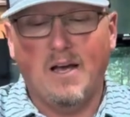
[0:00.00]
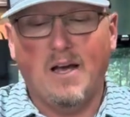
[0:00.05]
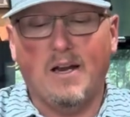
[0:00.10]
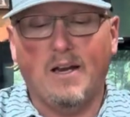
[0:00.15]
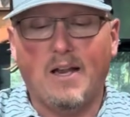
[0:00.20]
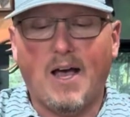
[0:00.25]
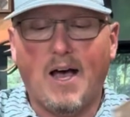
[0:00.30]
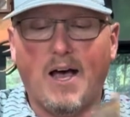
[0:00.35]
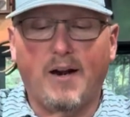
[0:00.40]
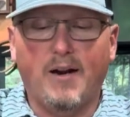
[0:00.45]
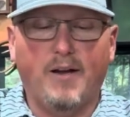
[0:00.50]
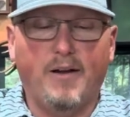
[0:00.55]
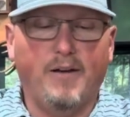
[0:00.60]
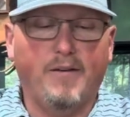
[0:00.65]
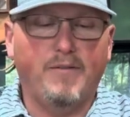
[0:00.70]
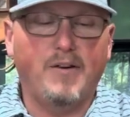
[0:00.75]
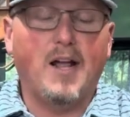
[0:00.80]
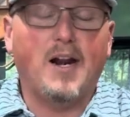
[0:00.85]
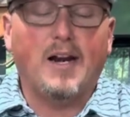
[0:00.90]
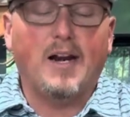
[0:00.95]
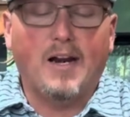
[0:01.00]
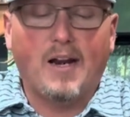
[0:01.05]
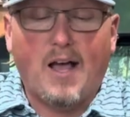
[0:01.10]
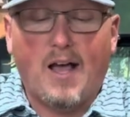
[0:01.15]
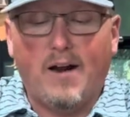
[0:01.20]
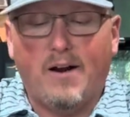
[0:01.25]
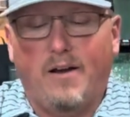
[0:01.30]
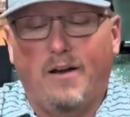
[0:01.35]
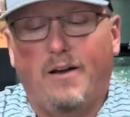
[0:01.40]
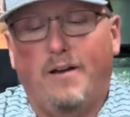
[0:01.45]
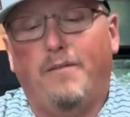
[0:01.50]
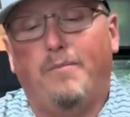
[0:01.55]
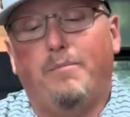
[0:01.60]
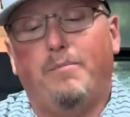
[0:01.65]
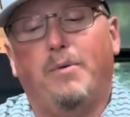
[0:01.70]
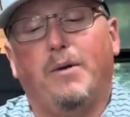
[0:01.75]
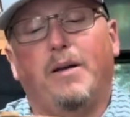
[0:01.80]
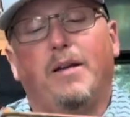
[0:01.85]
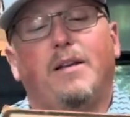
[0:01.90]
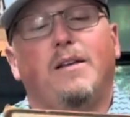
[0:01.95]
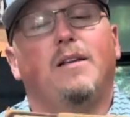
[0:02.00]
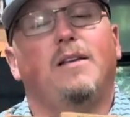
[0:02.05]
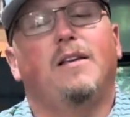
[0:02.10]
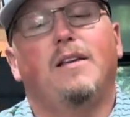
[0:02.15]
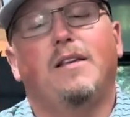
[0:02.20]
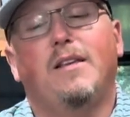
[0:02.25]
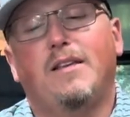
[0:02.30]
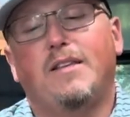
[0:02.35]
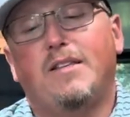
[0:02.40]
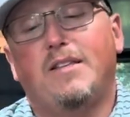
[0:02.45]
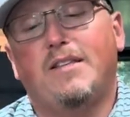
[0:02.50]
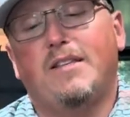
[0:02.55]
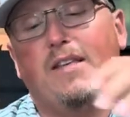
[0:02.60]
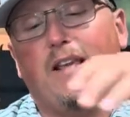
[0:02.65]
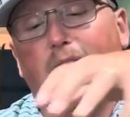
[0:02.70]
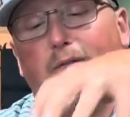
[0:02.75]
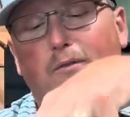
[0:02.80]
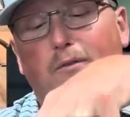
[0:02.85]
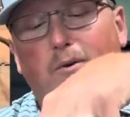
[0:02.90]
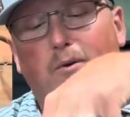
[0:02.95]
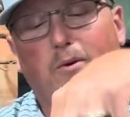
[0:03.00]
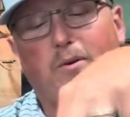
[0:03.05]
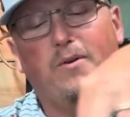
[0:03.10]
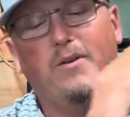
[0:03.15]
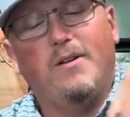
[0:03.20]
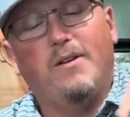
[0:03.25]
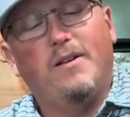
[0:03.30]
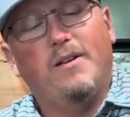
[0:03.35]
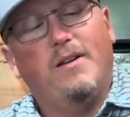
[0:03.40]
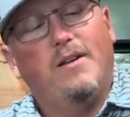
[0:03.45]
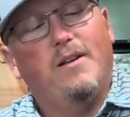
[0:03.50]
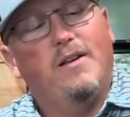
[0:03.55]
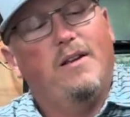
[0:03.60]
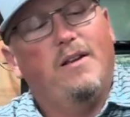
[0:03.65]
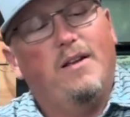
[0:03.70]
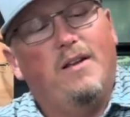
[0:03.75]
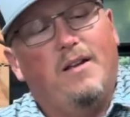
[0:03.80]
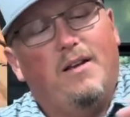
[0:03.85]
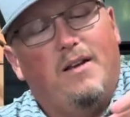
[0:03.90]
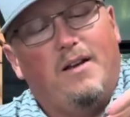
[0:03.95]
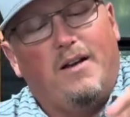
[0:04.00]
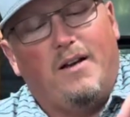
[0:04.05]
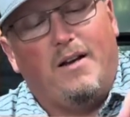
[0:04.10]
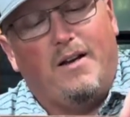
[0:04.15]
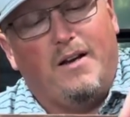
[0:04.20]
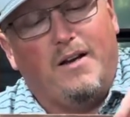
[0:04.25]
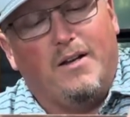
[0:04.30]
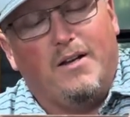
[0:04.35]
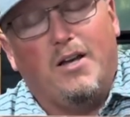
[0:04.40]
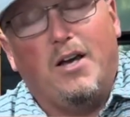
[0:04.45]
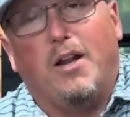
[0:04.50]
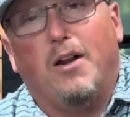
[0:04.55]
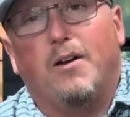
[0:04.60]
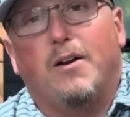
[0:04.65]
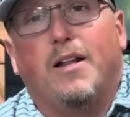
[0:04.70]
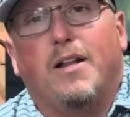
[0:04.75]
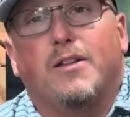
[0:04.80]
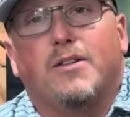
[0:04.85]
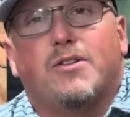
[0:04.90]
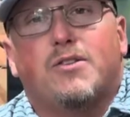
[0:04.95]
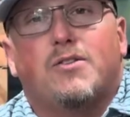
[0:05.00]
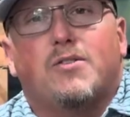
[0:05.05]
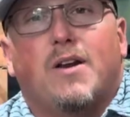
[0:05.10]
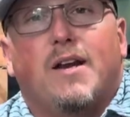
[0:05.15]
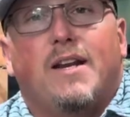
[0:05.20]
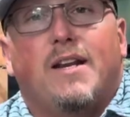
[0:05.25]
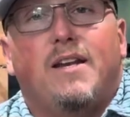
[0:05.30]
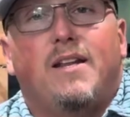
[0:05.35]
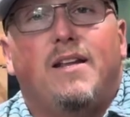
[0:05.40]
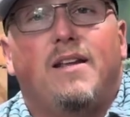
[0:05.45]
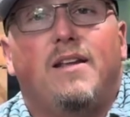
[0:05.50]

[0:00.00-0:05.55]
Not a lot of, but several color illustrated